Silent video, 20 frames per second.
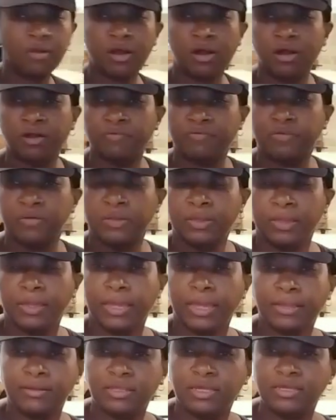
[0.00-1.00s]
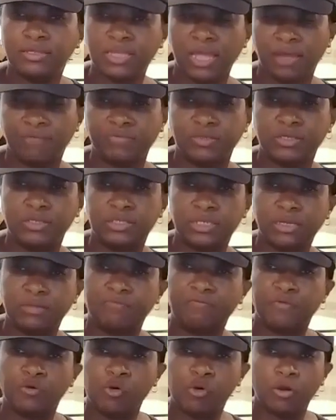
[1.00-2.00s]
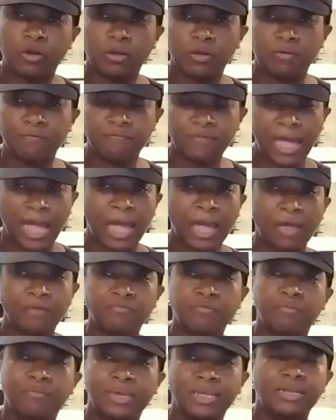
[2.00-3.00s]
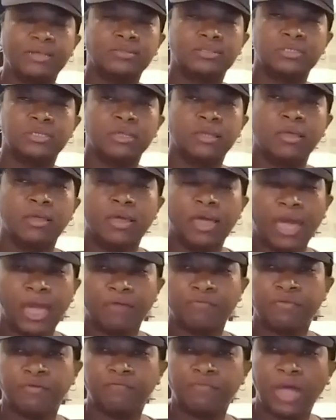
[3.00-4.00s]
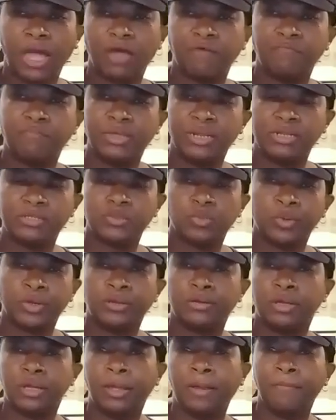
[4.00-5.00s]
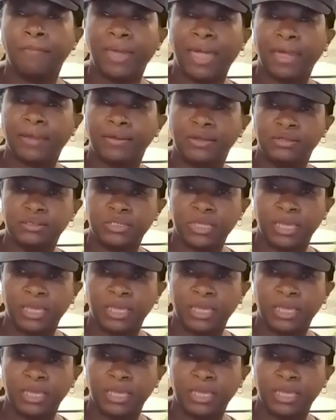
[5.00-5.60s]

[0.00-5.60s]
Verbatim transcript: off, and these have to sit for 5 minutes. After 5 minutes, we're gonna come back and